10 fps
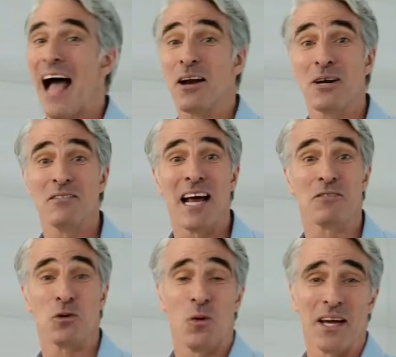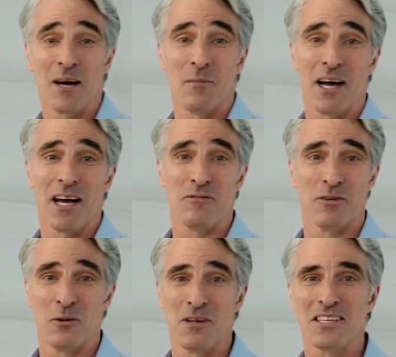I don't even have to wake up my
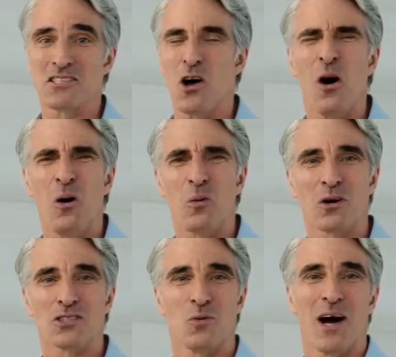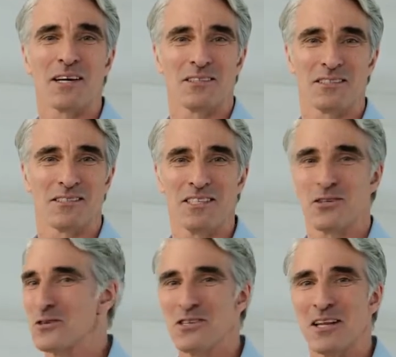iPhone. This all works wirelessly,
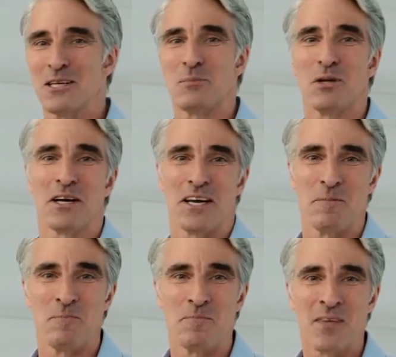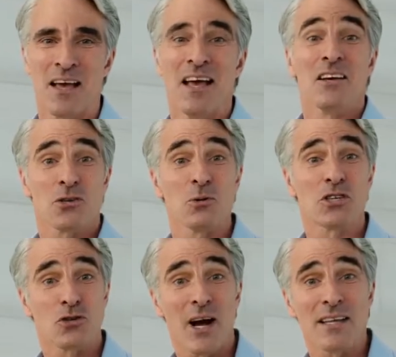so there's nothing to plug in. So
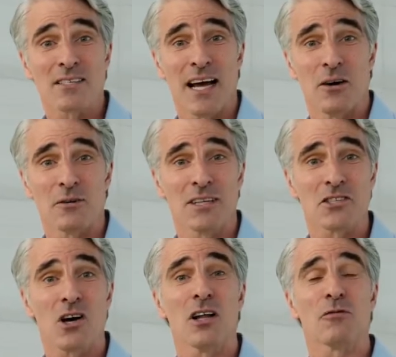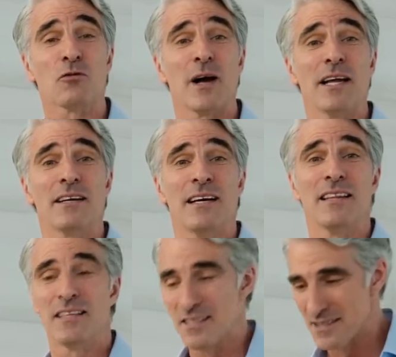to try this out, let's call a friend
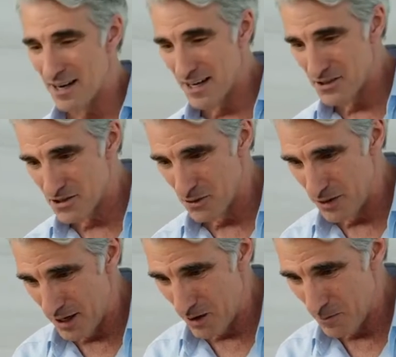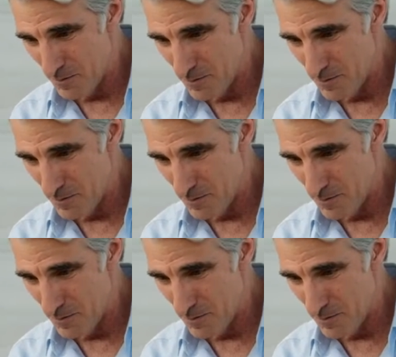in the design studio.